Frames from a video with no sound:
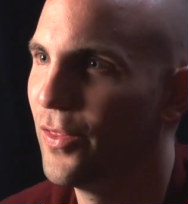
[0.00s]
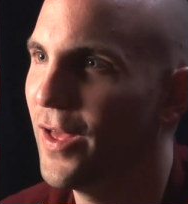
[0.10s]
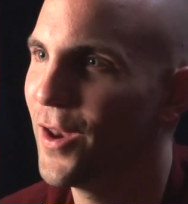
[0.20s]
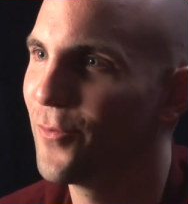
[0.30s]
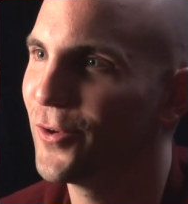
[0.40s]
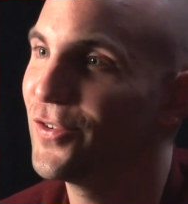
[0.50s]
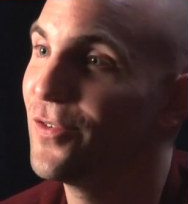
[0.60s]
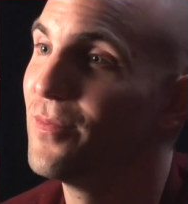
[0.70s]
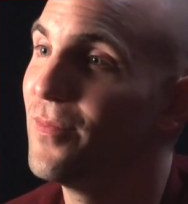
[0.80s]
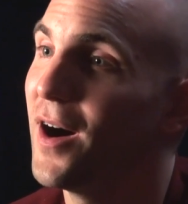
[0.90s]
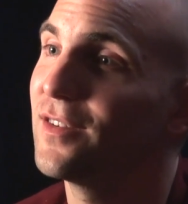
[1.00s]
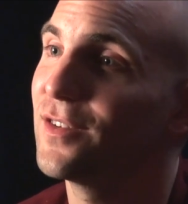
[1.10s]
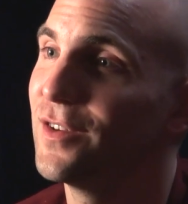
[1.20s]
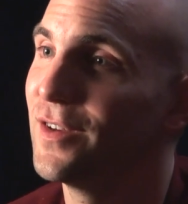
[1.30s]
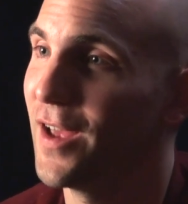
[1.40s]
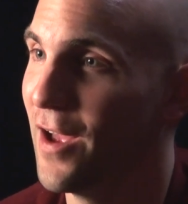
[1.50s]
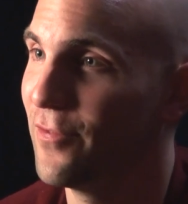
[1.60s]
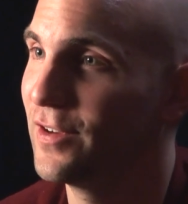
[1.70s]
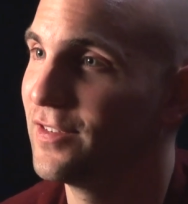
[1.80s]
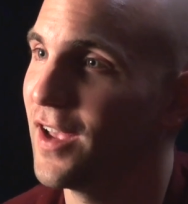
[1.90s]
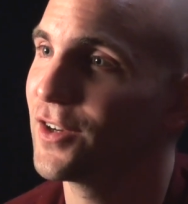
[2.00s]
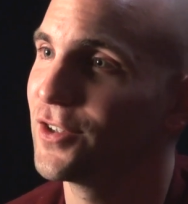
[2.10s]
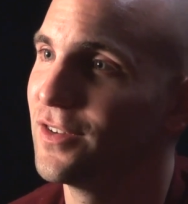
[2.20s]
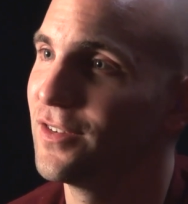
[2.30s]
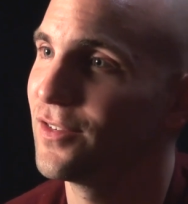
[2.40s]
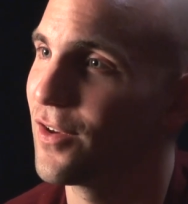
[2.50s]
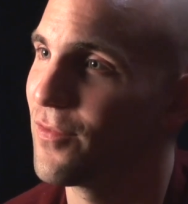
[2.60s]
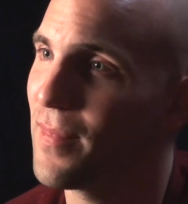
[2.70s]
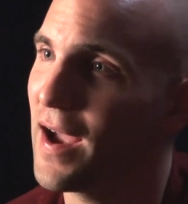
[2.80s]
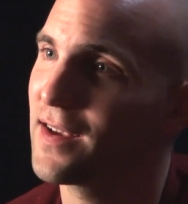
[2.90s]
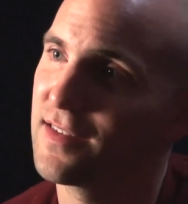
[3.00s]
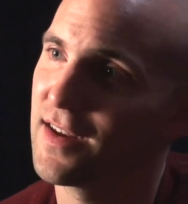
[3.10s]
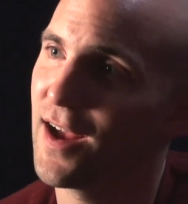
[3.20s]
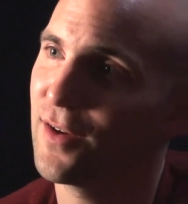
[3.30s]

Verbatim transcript: Then, once you've mastered every section, so you've maxed it